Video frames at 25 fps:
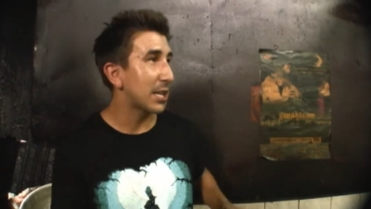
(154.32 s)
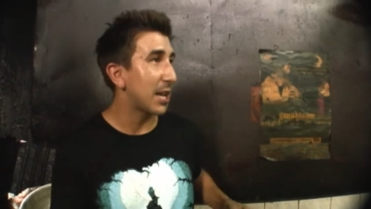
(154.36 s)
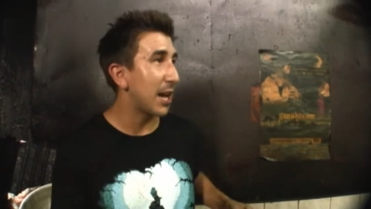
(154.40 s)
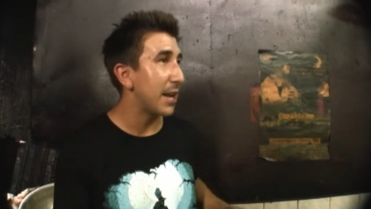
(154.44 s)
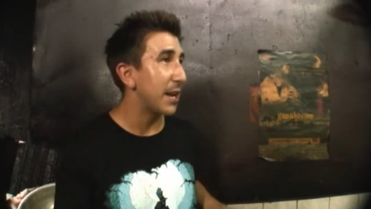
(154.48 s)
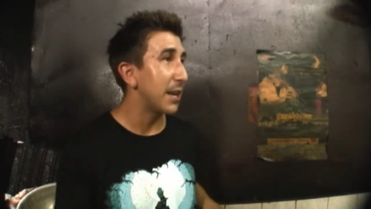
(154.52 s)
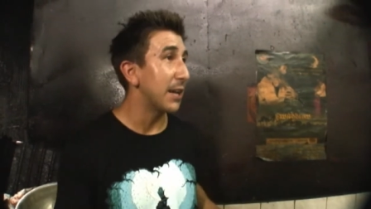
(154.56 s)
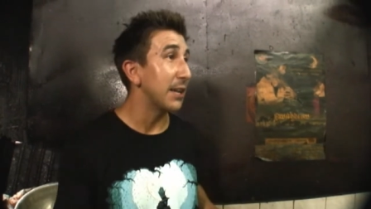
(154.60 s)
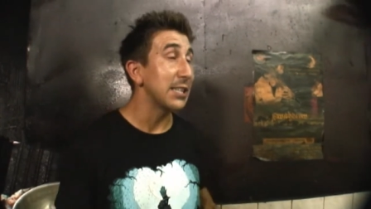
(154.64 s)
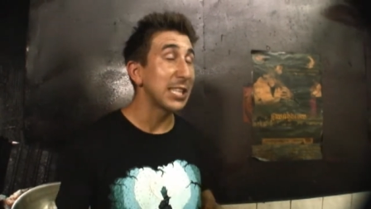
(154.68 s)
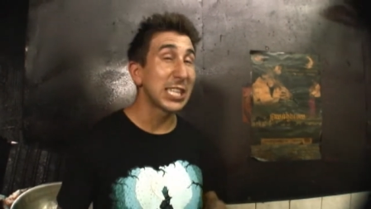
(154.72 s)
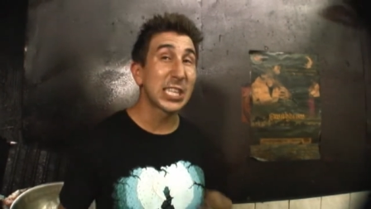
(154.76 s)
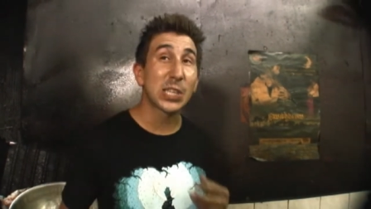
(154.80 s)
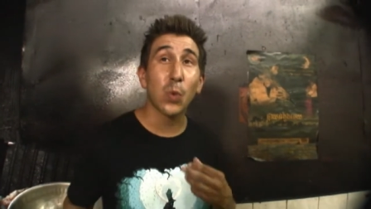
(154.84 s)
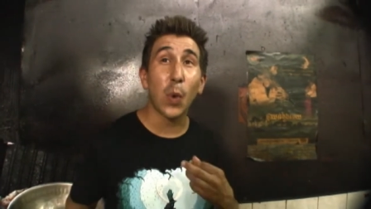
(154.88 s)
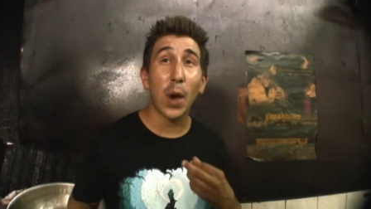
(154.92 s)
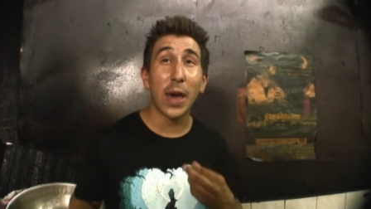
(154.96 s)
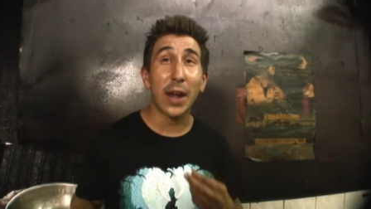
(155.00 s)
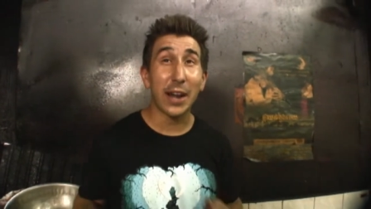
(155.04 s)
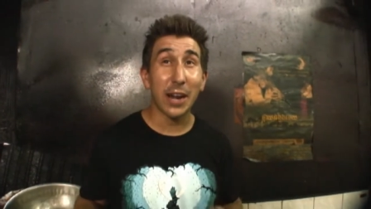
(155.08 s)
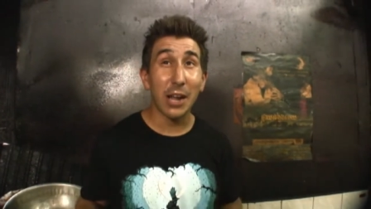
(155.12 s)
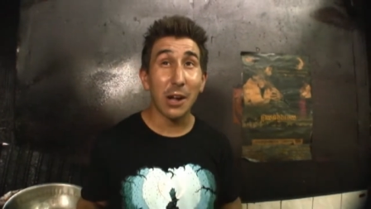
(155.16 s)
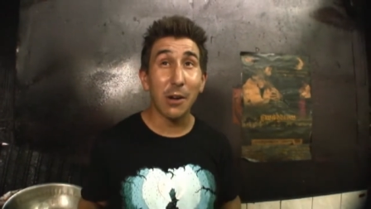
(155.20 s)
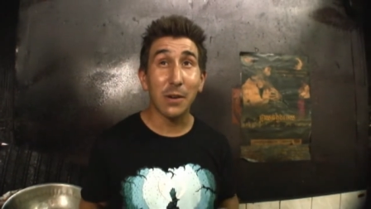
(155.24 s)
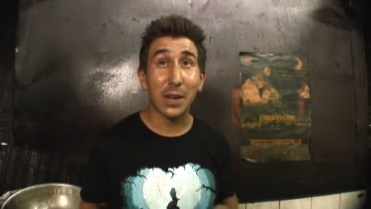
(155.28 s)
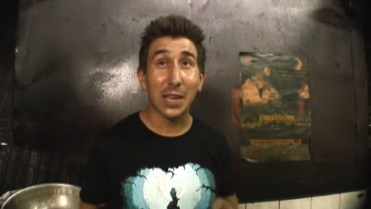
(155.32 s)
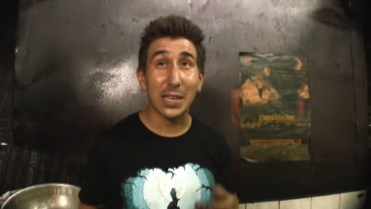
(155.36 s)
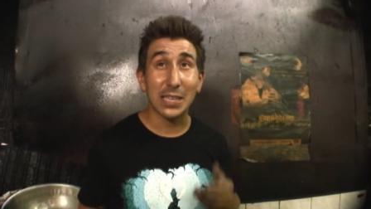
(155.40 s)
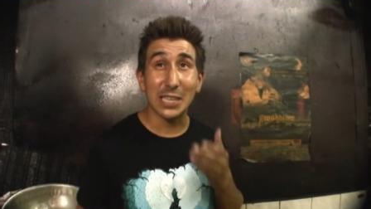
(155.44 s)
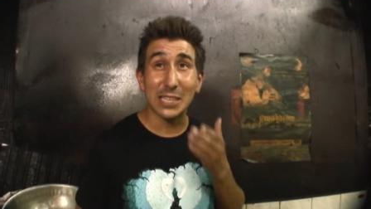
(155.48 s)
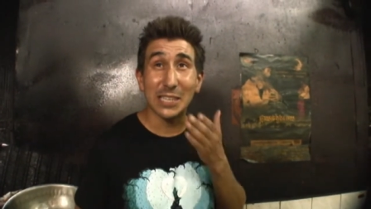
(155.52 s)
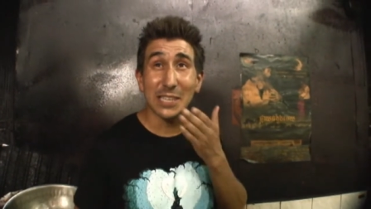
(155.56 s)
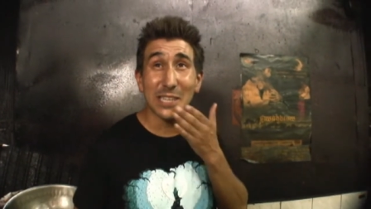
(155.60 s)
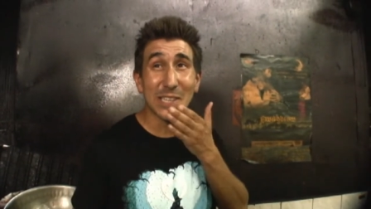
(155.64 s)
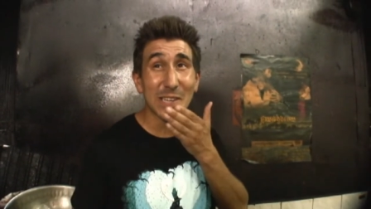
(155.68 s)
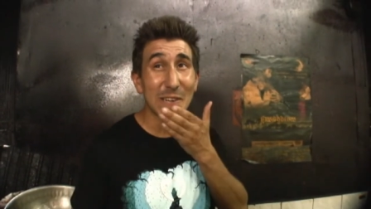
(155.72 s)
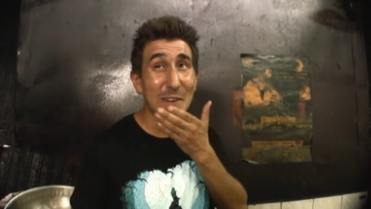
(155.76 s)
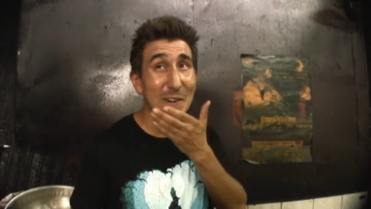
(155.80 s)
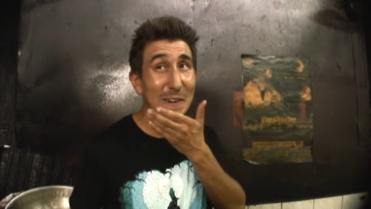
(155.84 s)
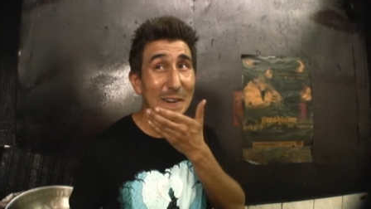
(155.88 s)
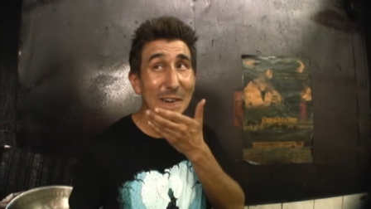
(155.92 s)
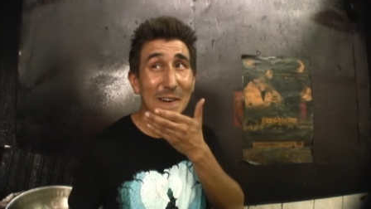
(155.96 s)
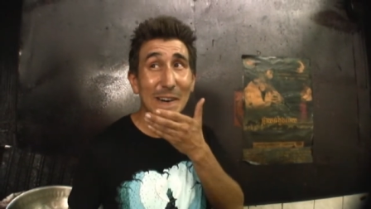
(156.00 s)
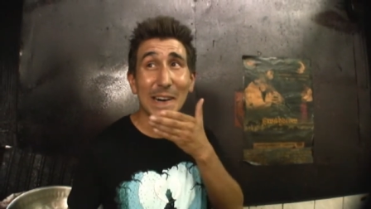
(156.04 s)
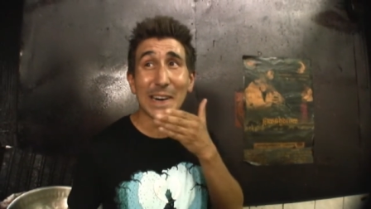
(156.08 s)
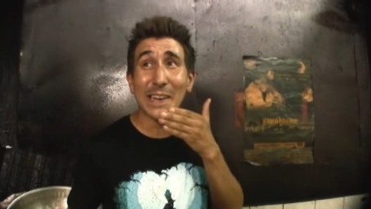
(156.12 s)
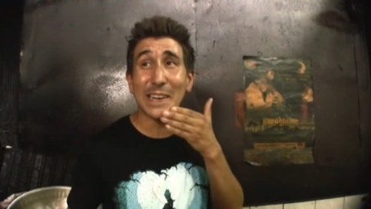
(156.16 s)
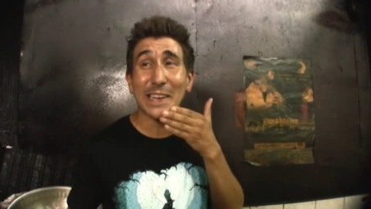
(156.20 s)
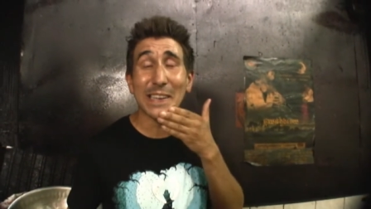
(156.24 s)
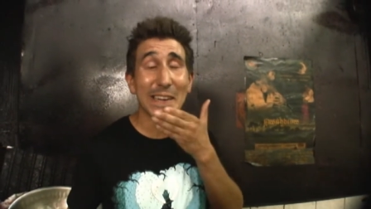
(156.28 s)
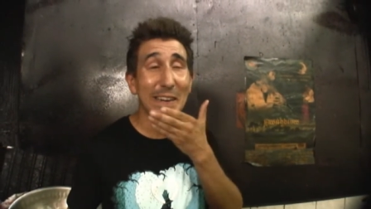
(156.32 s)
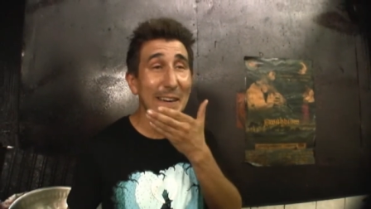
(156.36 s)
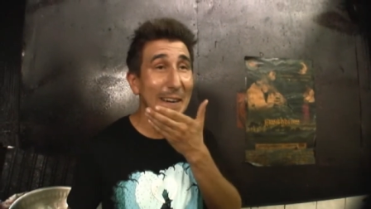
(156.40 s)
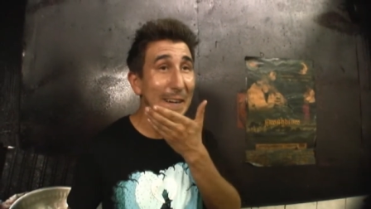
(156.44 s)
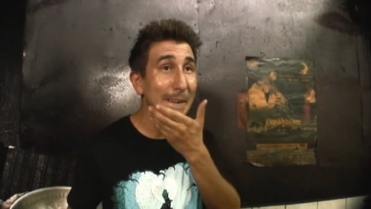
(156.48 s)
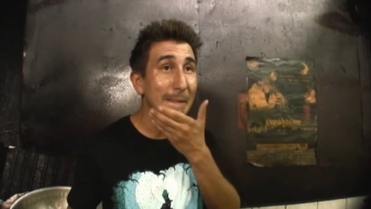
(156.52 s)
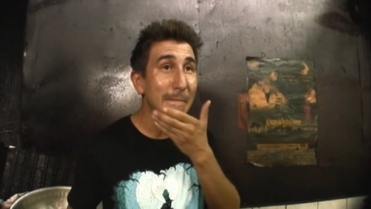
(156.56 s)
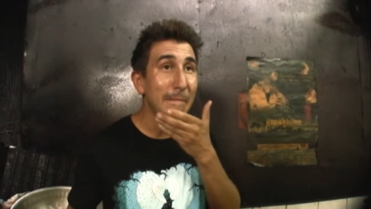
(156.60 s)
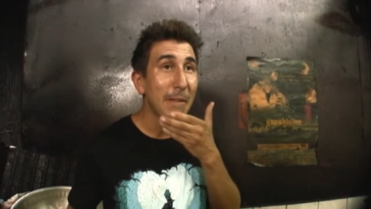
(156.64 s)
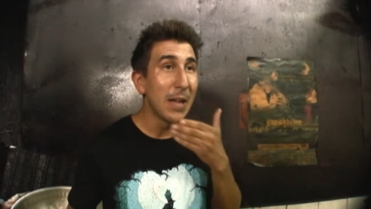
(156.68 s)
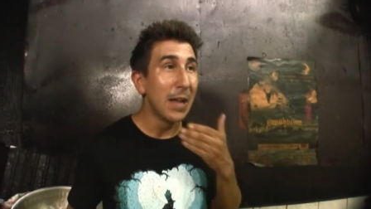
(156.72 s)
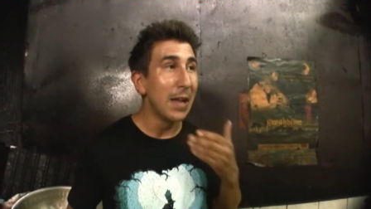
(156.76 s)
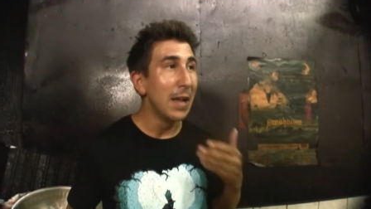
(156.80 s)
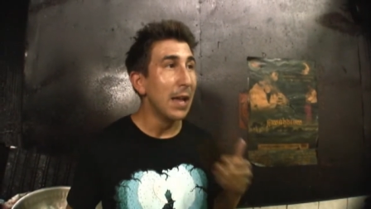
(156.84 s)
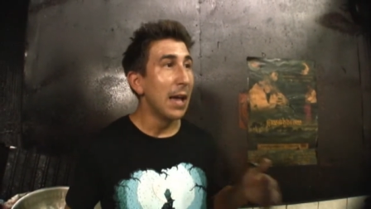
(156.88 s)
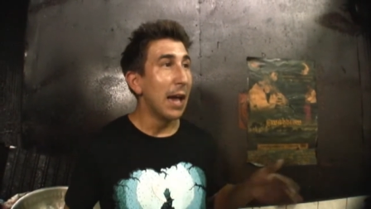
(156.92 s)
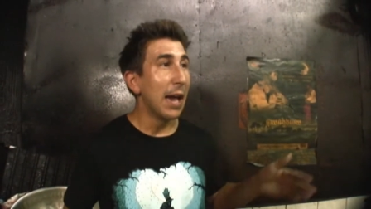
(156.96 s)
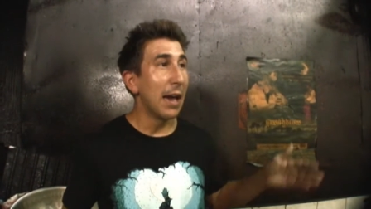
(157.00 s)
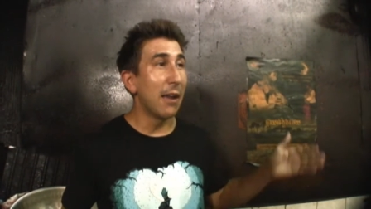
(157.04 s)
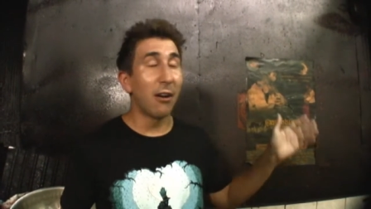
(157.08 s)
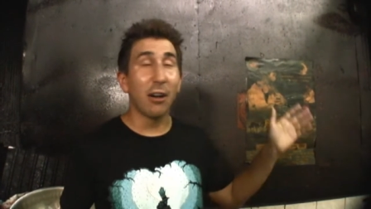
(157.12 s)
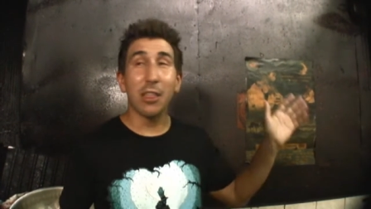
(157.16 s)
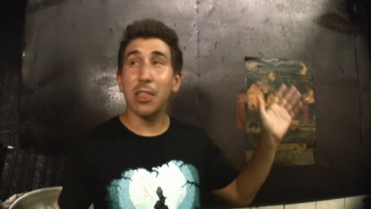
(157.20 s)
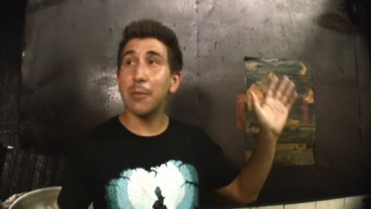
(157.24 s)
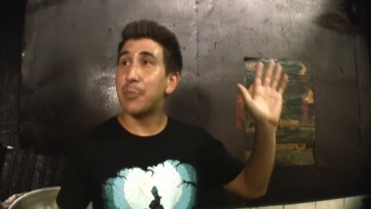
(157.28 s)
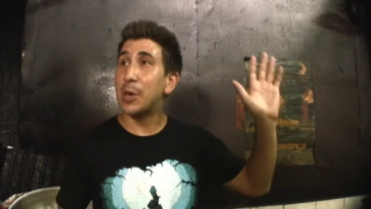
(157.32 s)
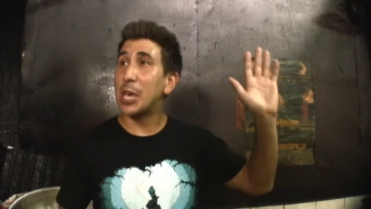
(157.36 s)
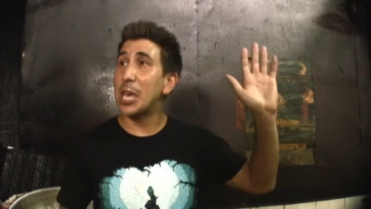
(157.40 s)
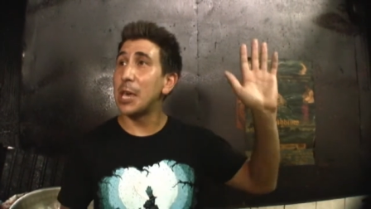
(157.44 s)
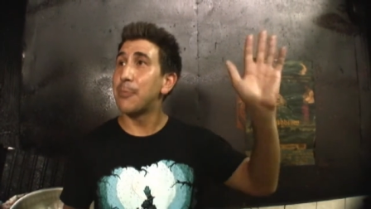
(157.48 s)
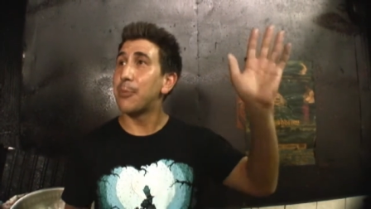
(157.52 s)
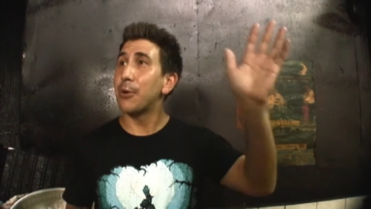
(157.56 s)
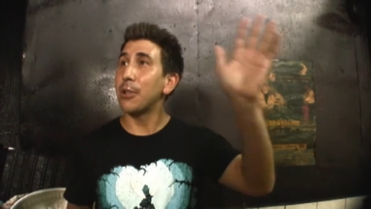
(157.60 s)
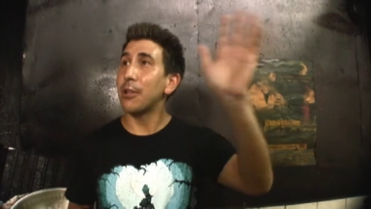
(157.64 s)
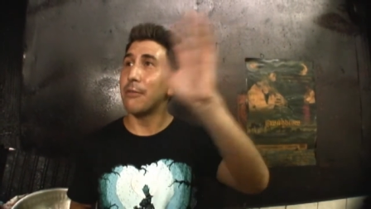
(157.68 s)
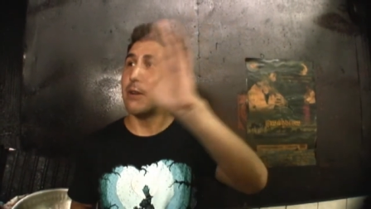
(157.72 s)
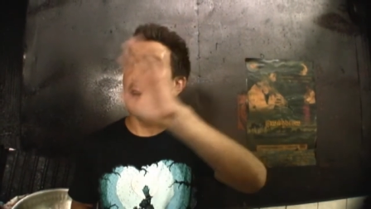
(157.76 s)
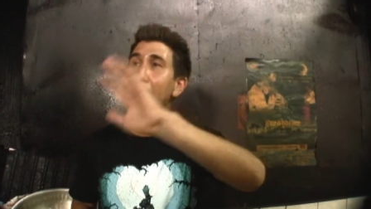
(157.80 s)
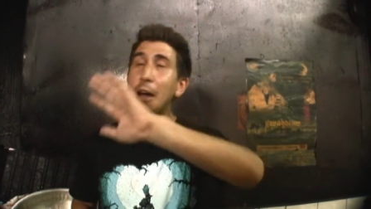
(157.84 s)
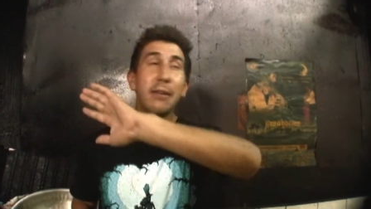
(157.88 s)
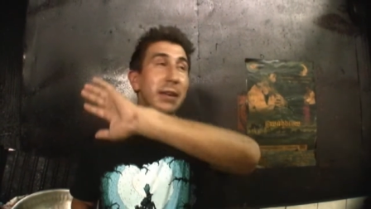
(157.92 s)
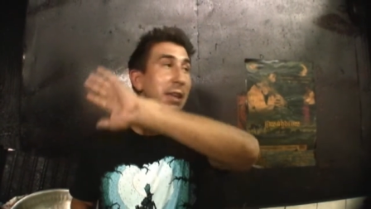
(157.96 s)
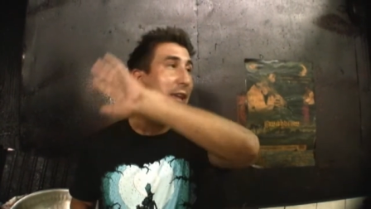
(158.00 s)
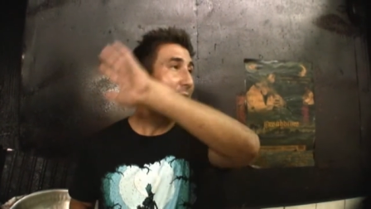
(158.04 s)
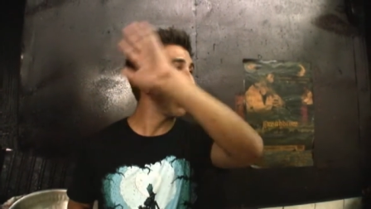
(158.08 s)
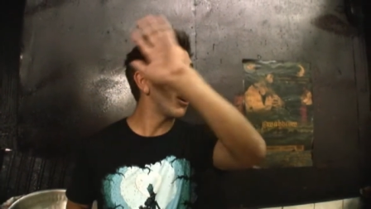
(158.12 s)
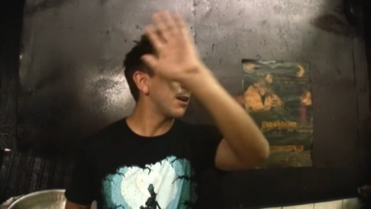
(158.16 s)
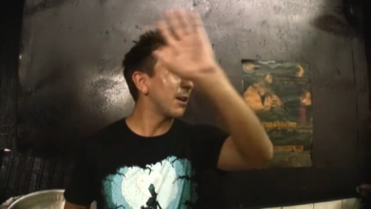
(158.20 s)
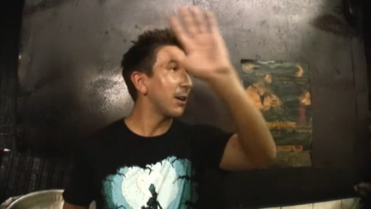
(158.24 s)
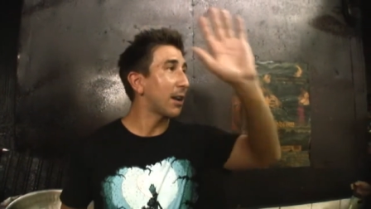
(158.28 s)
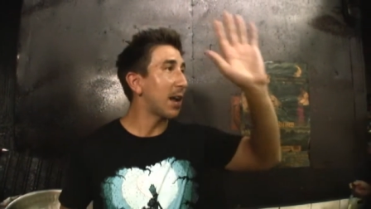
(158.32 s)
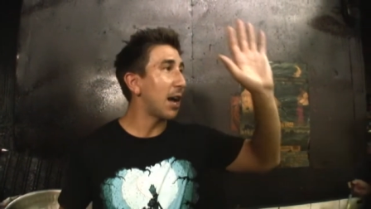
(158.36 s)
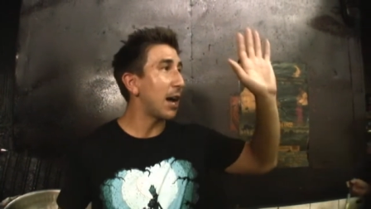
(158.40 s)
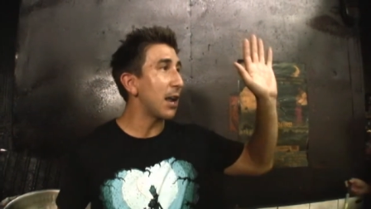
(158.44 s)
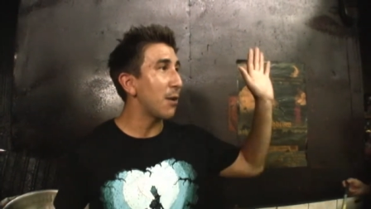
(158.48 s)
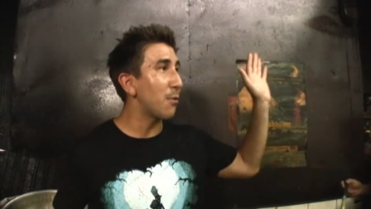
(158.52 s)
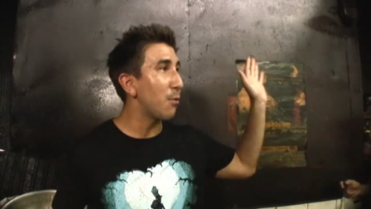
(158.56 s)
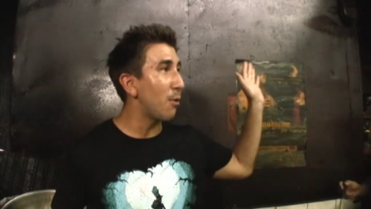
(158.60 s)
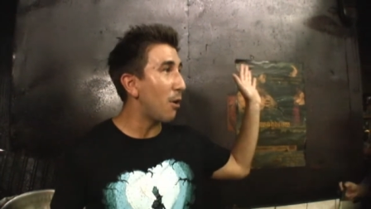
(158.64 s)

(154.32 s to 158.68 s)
kind of sweat it out because it's so hot here. And all the people around here are kind of